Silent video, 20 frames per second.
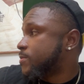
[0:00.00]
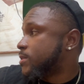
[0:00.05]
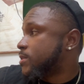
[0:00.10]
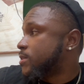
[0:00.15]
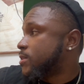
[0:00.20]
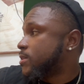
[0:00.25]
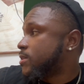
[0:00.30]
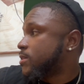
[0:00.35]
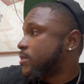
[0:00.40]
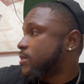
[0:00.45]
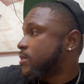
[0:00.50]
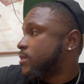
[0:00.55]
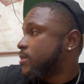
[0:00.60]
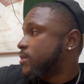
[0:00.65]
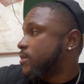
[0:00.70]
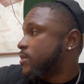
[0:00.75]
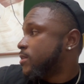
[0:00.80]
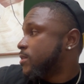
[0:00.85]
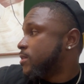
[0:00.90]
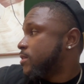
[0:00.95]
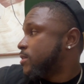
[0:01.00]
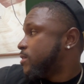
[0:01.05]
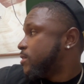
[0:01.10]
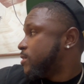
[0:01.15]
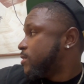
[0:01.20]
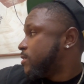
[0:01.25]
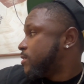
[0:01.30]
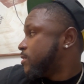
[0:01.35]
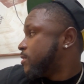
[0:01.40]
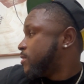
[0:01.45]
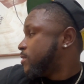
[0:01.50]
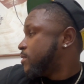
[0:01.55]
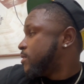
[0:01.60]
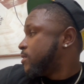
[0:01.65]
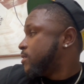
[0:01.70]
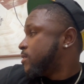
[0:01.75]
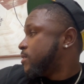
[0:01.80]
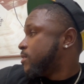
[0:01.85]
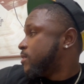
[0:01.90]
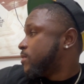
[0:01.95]
But uh,
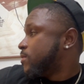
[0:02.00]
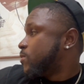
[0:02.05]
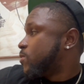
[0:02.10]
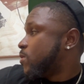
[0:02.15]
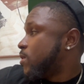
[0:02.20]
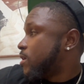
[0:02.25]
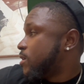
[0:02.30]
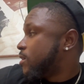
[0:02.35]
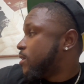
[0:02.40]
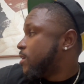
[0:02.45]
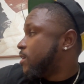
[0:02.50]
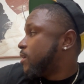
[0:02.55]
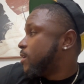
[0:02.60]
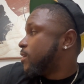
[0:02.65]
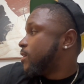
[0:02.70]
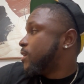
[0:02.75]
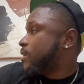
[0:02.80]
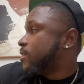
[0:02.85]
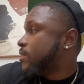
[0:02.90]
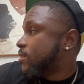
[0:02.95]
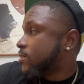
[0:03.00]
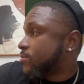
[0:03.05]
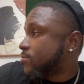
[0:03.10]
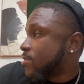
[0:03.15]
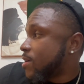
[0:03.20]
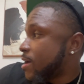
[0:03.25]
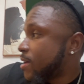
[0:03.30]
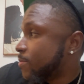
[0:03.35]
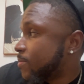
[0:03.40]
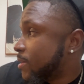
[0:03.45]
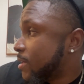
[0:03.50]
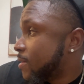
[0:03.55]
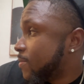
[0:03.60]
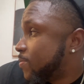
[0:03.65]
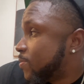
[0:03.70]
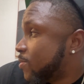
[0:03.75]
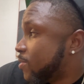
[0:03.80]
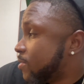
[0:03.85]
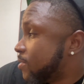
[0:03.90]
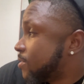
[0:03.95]
Quona uh, getting us right, man.
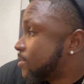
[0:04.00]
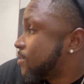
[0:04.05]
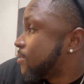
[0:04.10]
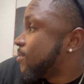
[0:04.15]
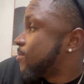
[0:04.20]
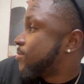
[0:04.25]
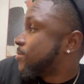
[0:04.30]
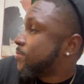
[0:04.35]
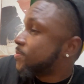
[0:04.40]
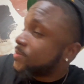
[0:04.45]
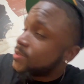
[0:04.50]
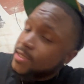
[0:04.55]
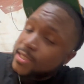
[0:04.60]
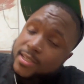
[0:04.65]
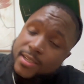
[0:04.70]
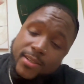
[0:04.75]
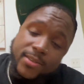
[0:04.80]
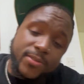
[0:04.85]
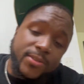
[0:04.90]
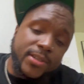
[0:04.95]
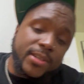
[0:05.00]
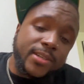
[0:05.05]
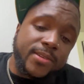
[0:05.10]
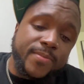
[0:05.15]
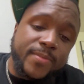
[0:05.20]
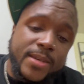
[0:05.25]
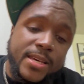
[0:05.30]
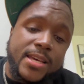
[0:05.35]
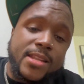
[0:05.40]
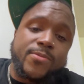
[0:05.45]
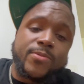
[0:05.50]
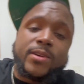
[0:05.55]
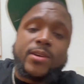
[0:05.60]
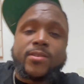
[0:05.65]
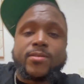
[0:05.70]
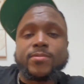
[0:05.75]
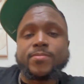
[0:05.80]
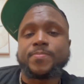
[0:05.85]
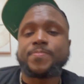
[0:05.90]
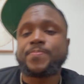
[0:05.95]
Pouring us up some sangria, man. We
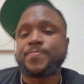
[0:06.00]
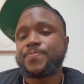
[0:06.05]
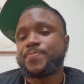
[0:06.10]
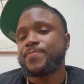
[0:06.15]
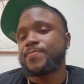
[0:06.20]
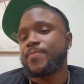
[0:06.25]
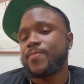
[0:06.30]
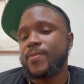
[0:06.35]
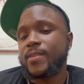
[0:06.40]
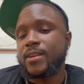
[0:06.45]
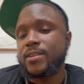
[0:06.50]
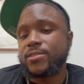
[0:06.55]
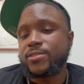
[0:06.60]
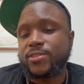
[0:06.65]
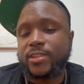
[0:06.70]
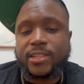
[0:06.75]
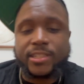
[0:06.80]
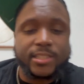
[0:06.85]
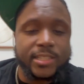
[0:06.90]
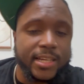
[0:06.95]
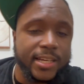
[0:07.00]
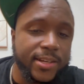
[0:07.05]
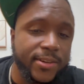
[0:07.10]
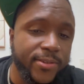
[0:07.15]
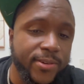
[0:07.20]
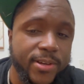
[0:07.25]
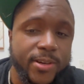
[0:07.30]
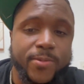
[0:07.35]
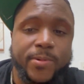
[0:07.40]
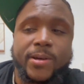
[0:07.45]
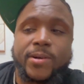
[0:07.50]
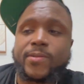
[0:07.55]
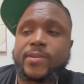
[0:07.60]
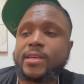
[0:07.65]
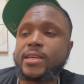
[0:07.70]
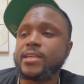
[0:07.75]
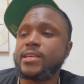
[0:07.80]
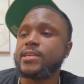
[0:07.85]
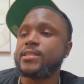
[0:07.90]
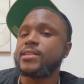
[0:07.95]
gonna drink sangria. We gonna
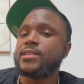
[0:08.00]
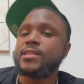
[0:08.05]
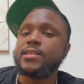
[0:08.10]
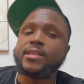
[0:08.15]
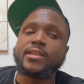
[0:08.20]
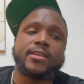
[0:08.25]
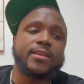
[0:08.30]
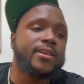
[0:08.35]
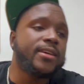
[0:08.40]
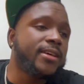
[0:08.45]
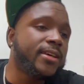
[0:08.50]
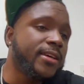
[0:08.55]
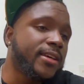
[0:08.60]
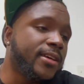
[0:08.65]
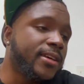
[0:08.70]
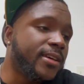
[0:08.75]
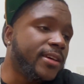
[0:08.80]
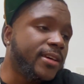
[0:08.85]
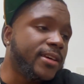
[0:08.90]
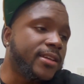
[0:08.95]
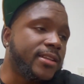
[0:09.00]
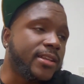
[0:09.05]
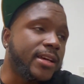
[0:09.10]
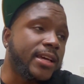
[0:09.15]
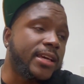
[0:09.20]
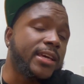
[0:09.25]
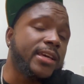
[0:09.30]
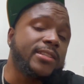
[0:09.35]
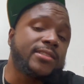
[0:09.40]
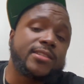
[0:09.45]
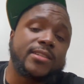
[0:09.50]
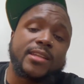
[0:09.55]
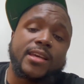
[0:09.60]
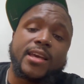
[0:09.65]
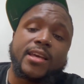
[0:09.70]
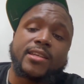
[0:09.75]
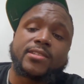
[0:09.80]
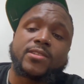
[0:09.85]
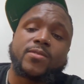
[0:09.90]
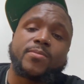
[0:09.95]
eat good. And I guess today
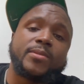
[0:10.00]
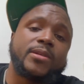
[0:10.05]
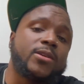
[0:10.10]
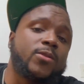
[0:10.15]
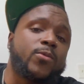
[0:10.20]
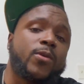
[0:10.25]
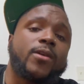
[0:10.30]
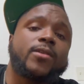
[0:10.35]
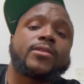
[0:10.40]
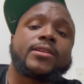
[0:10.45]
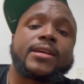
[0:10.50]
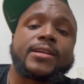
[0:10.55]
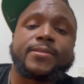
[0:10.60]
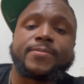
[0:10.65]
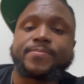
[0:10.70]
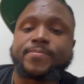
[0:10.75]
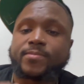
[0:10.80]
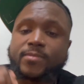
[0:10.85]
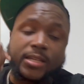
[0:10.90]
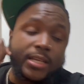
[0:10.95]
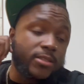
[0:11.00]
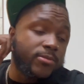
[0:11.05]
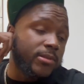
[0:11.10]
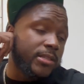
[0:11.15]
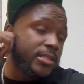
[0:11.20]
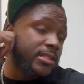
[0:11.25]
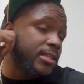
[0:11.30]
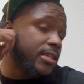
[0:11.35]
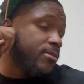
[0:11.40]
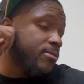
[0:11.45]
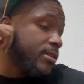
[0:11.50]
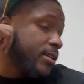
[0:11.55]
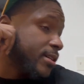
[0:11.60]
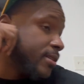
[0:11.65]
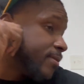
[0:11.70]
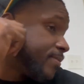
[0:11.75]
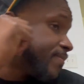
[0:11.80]
is gonna be a work day. That's what it seems like.